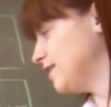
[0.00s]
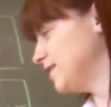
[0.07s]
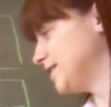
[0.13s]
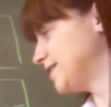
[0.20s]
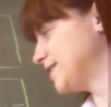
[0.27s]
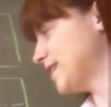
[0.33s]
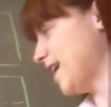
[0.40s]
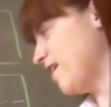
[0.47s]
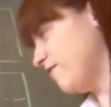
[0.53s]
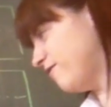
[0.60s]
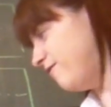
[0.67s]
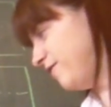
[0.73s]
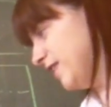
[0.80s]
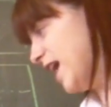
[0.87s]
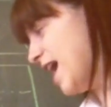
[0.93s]
this is a
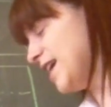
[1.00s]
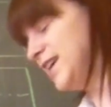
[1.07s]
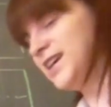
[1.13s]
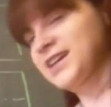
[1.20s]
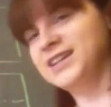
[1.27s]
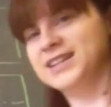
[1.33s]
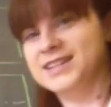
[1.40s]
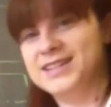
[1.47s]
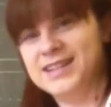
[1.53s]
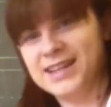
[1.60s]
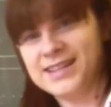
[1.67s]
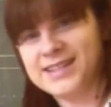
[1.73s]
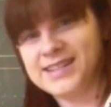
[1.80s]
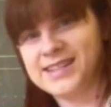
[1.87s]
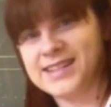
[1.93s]
flying
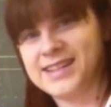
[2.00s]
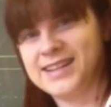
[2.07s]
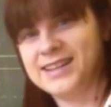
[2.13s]
disc.